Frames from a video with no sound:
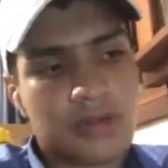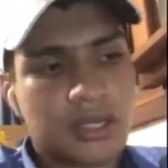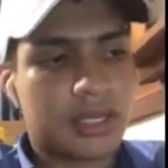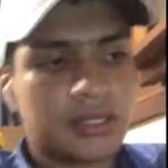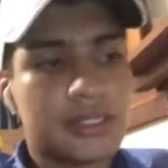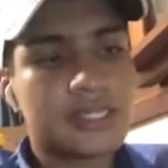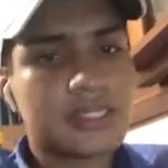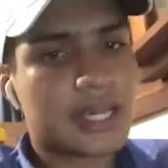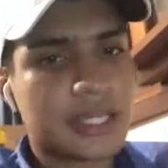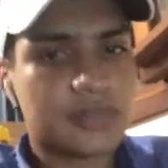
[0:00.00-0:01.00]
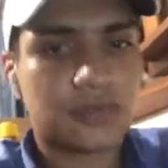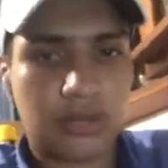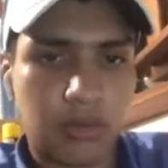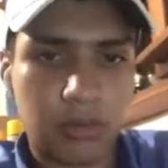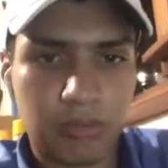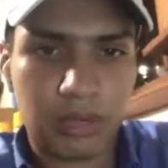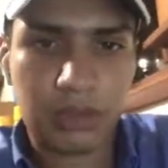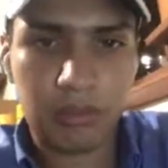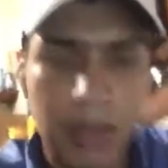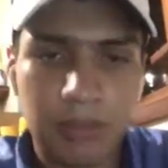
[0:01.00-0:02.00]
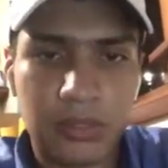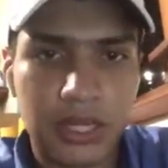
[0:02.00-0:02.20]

In this case, for our mind map,